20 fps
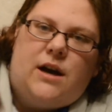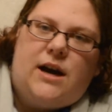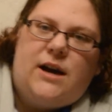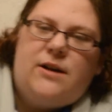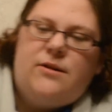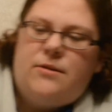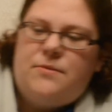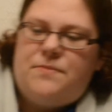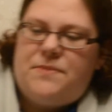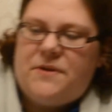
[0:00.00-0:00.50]

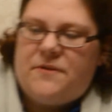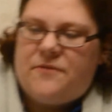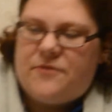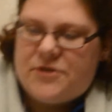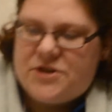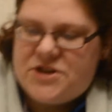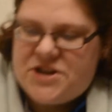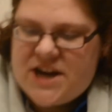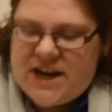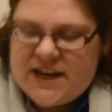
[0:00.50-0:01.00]
I'm hoping
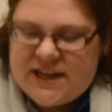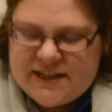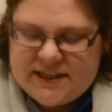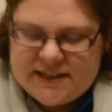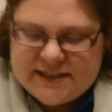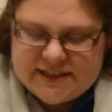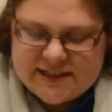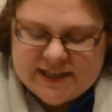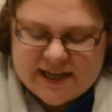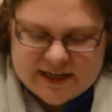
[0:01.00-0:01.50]
for a Jack
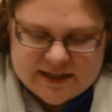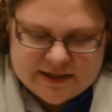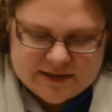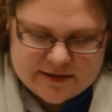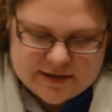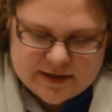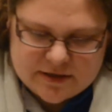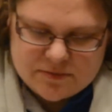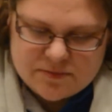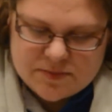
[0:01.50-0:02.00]
and a Sally.
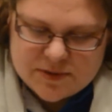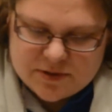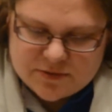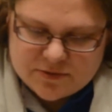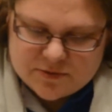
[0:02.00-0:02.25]
That would be